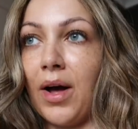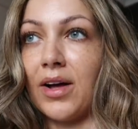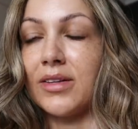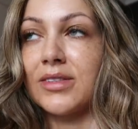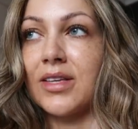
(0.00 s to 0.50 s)

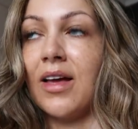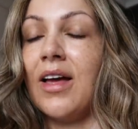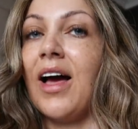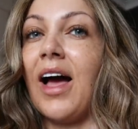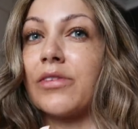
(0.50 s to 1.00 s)
but
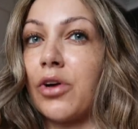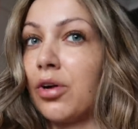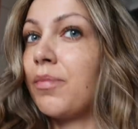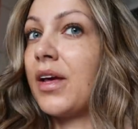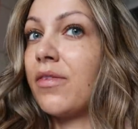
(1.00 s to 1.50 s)
I've got
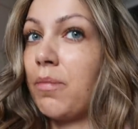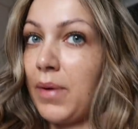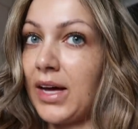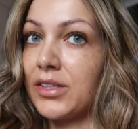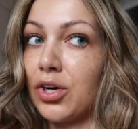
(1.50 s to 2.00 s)
a bit of a
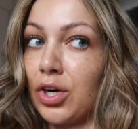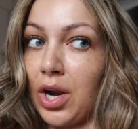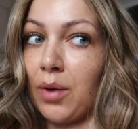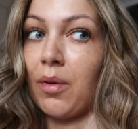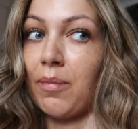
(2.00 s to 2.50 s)
bad
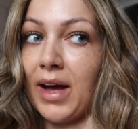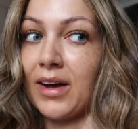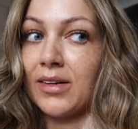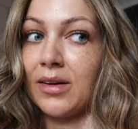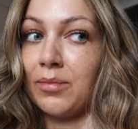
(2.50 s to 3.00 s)
lower
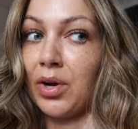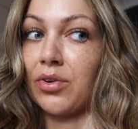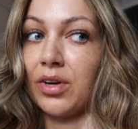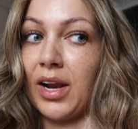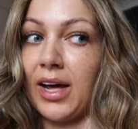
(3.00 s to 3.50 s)
back, I'm not gonna